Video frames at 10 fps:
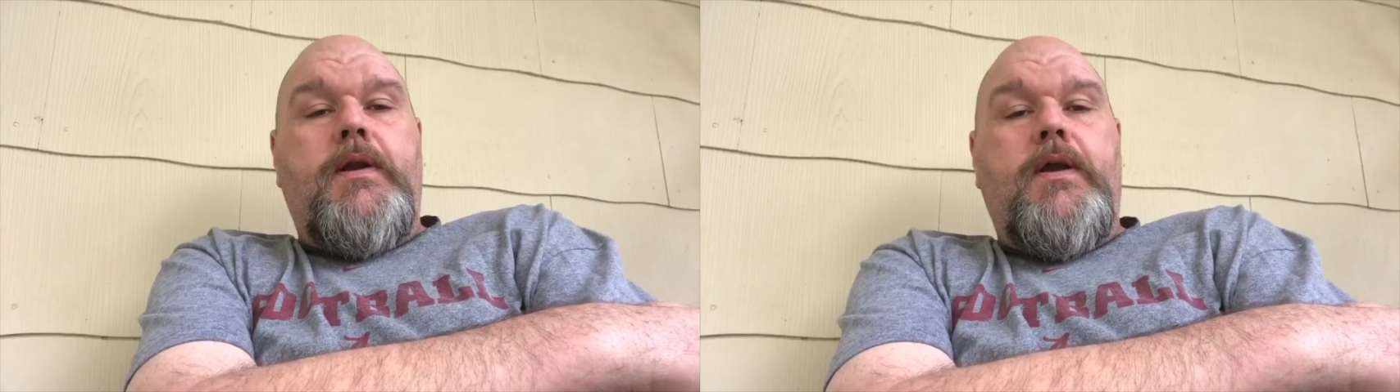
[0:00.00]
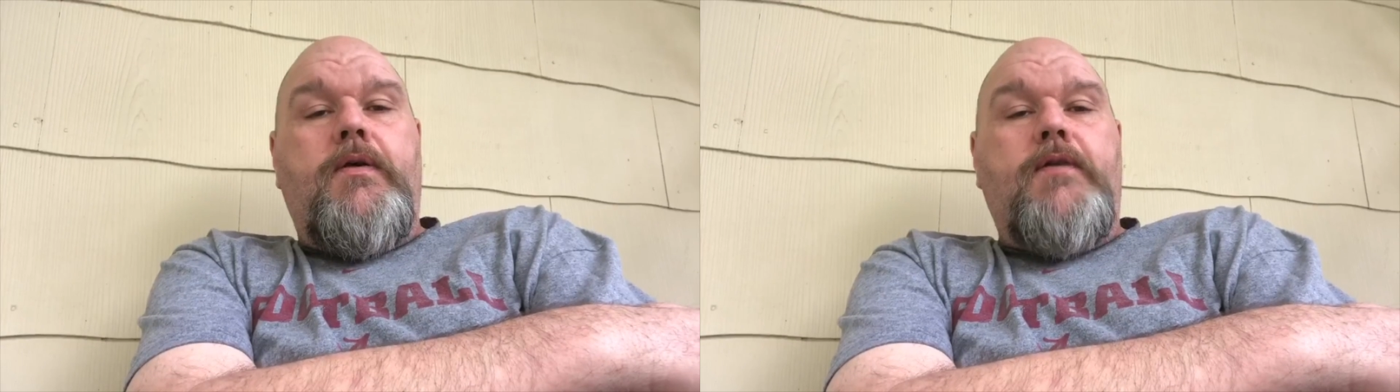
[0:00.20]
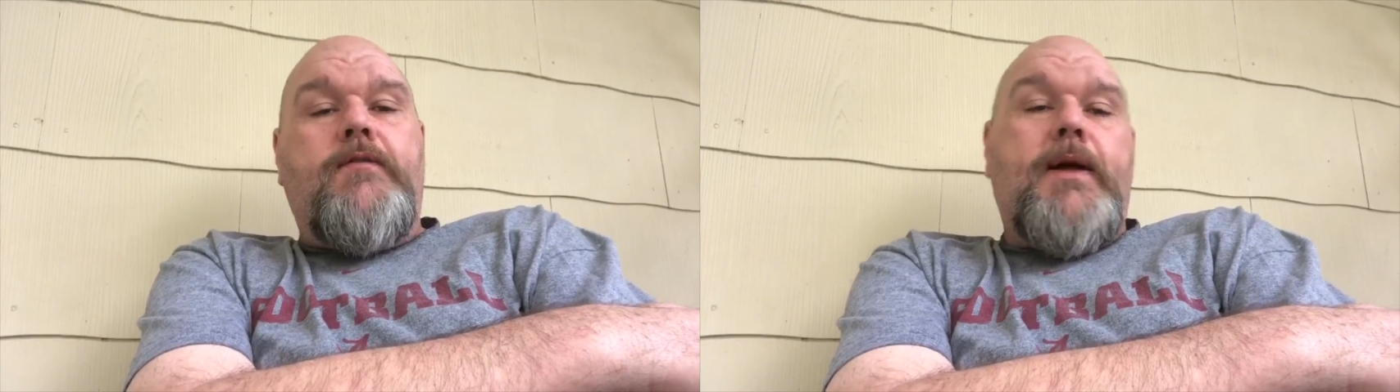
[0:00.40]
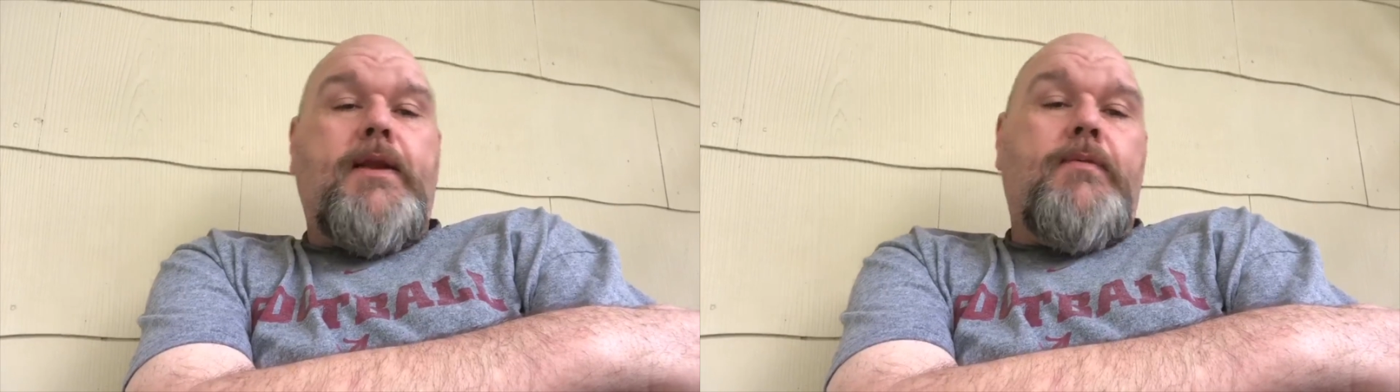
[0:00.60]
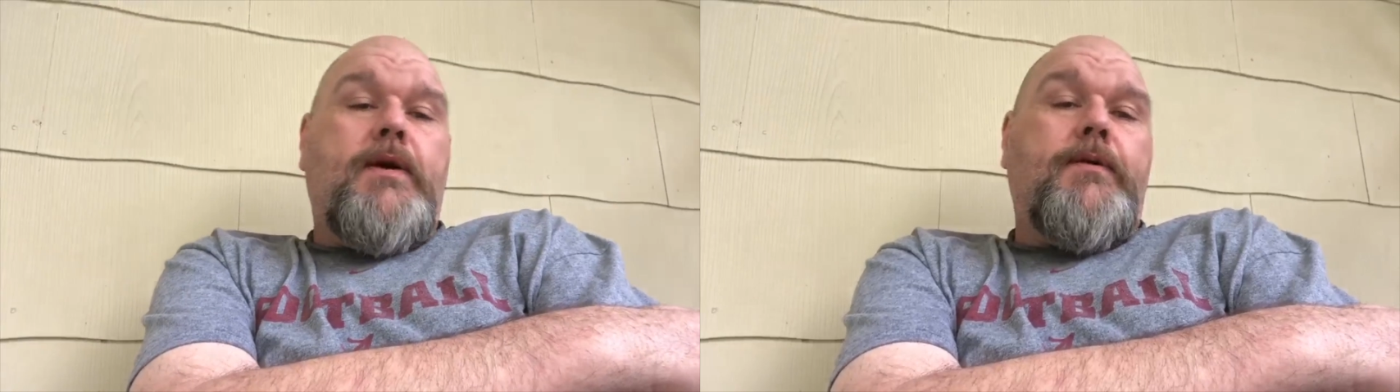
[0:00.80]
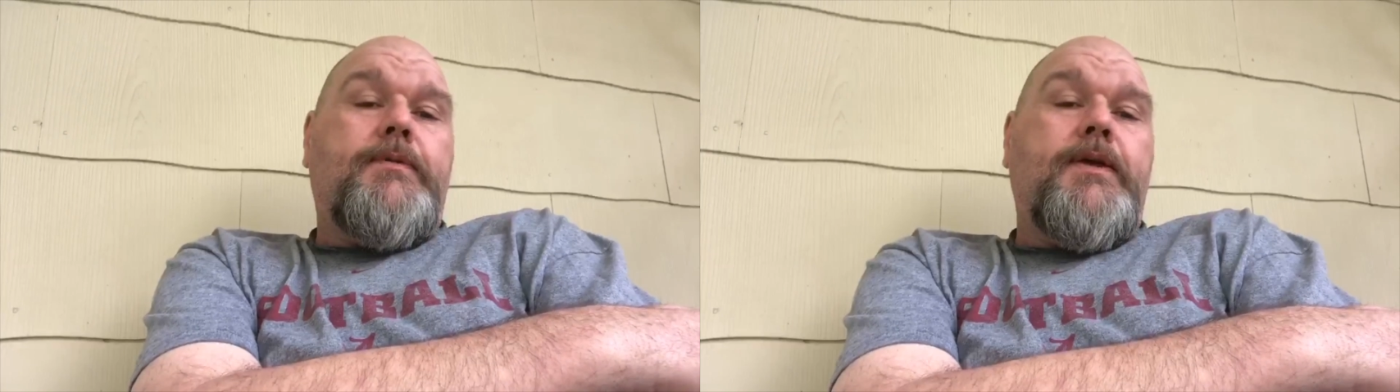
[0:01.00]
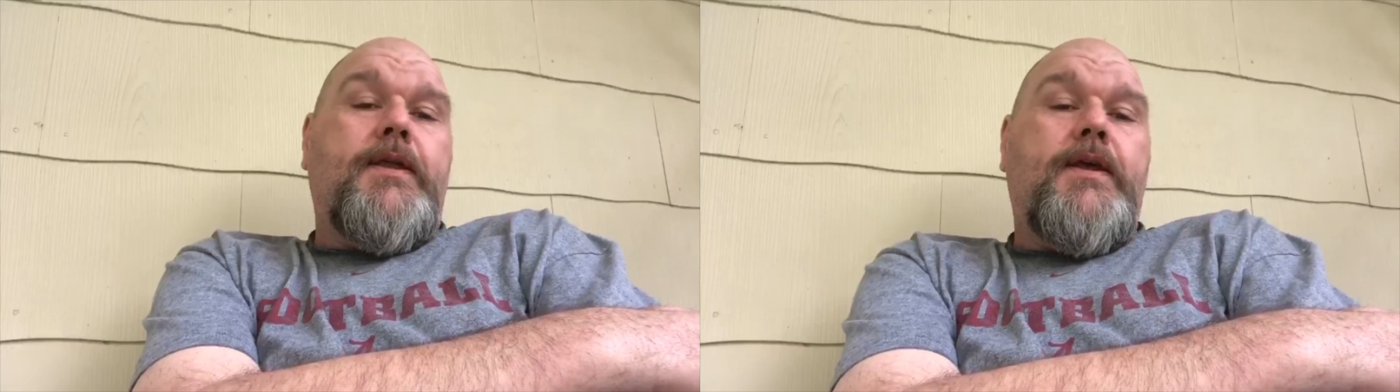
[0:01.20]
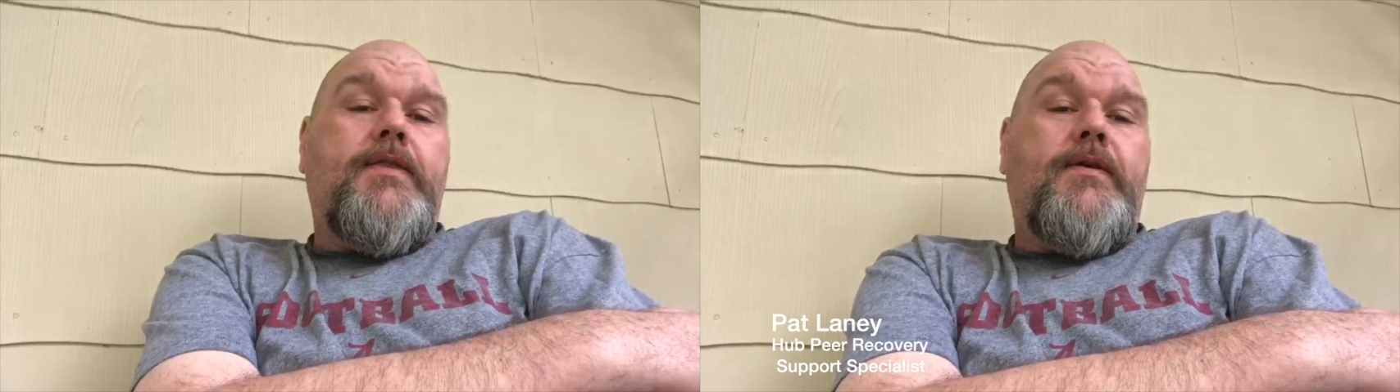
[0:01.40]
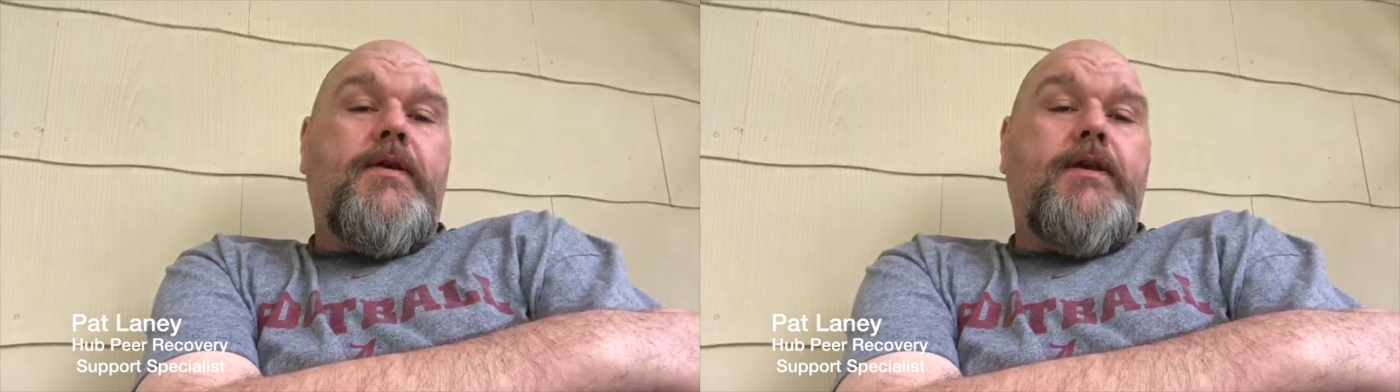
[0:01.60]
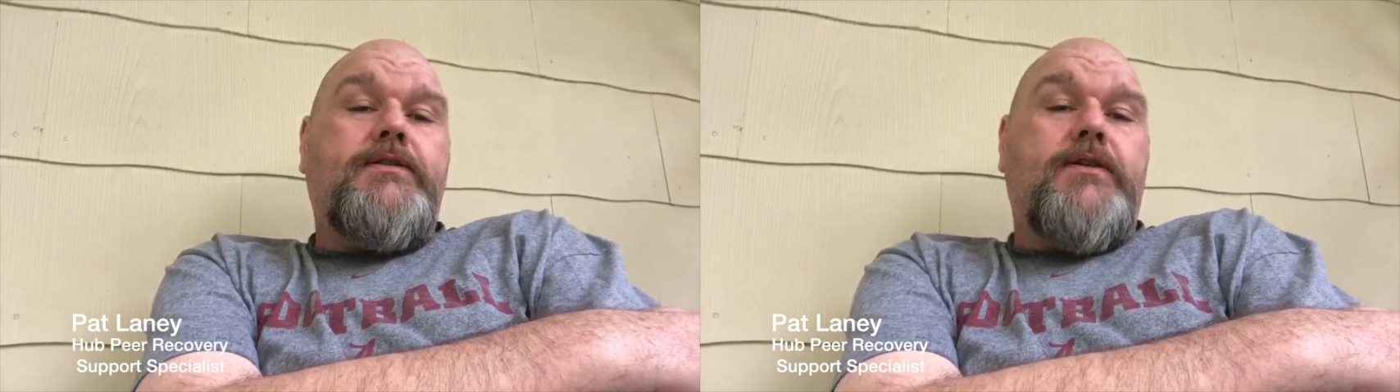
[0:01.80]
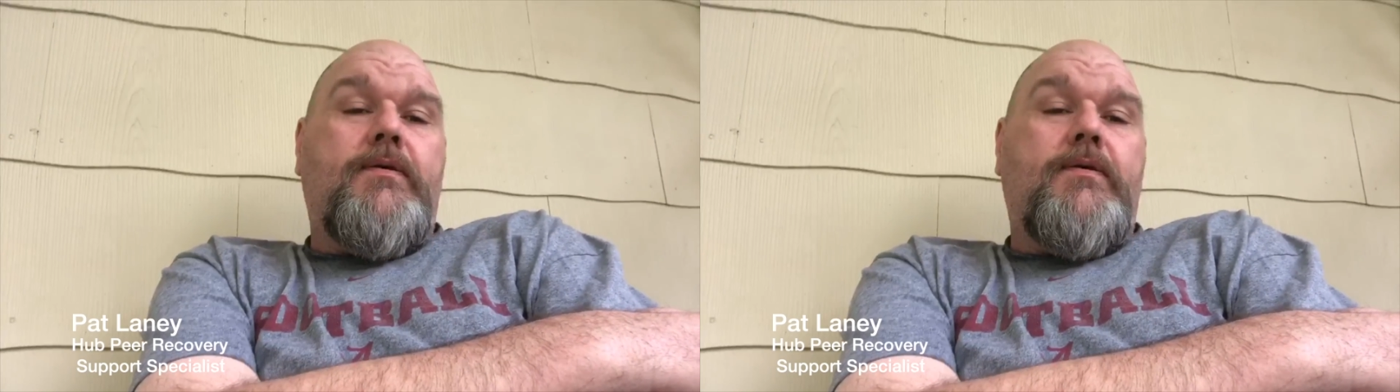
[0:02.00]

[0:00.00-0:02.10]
hello everybody. Welcome to another edition